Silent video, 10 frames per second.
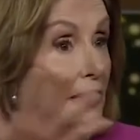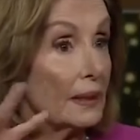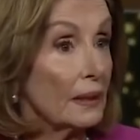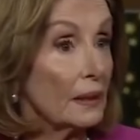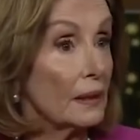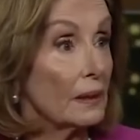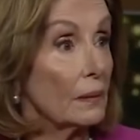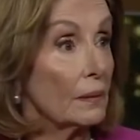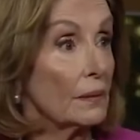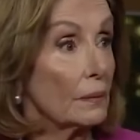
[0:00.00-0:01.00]
Making
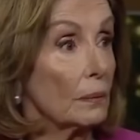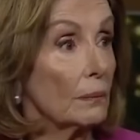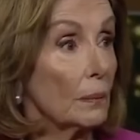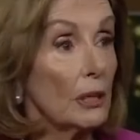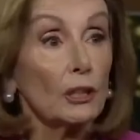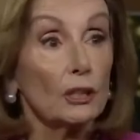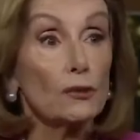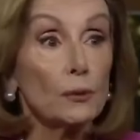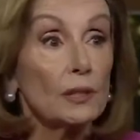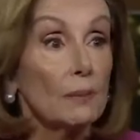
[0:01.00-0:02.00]
the
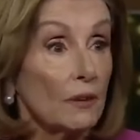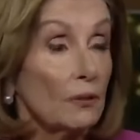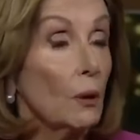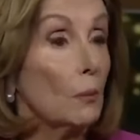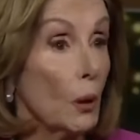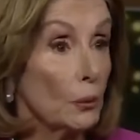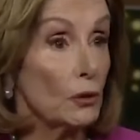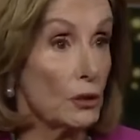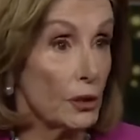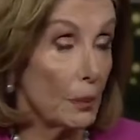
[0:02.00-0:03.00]
American dream of home
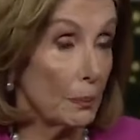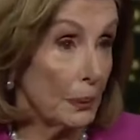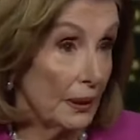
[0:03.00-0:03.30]
ownership